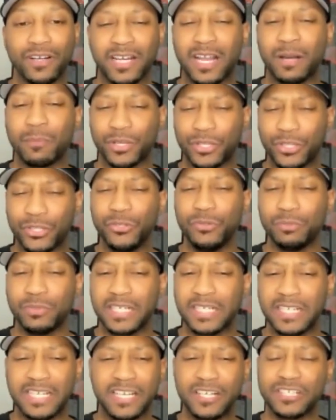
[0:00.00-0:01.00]
and I'm a
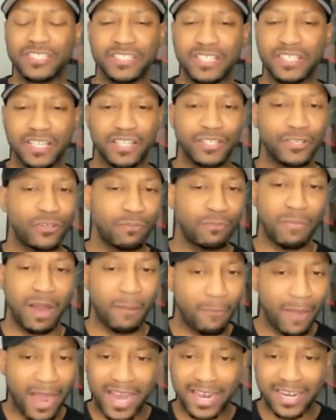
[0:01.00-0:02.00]
human and there's nothing on my
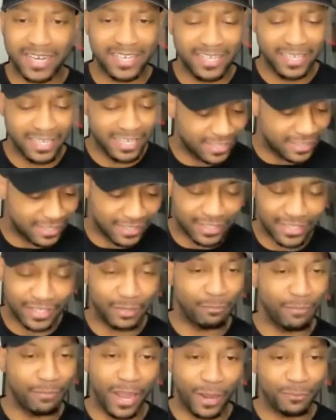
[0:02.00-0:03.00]
body, nothing
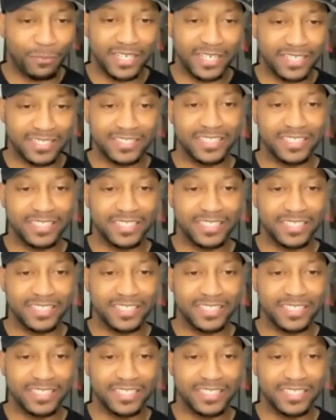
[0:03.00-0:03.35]
about me that